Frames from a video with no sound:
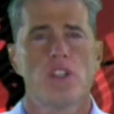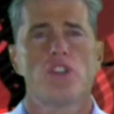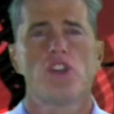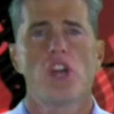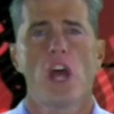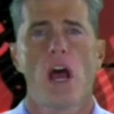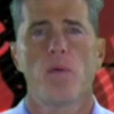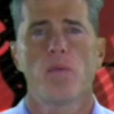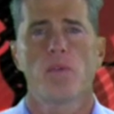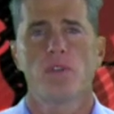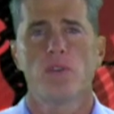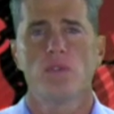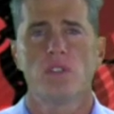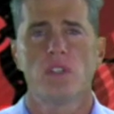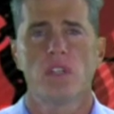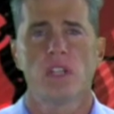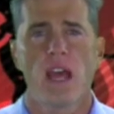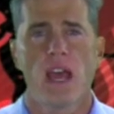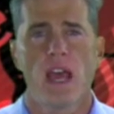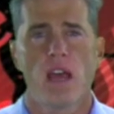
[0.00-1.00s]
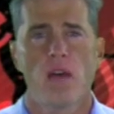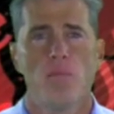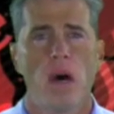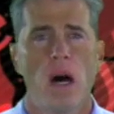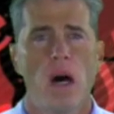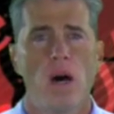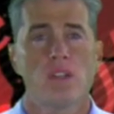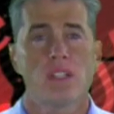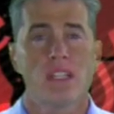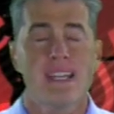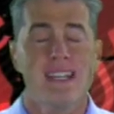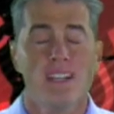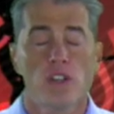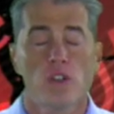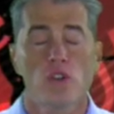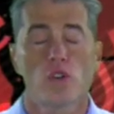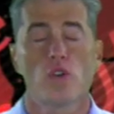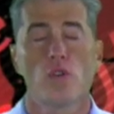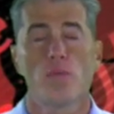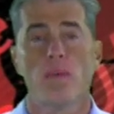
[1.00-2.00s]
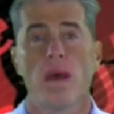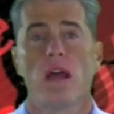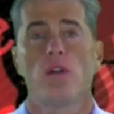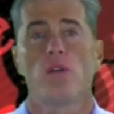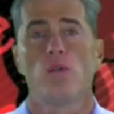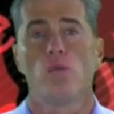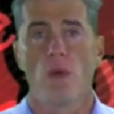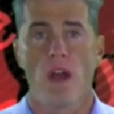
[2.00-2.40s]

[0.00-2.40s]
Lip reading: to chat with you today about incremental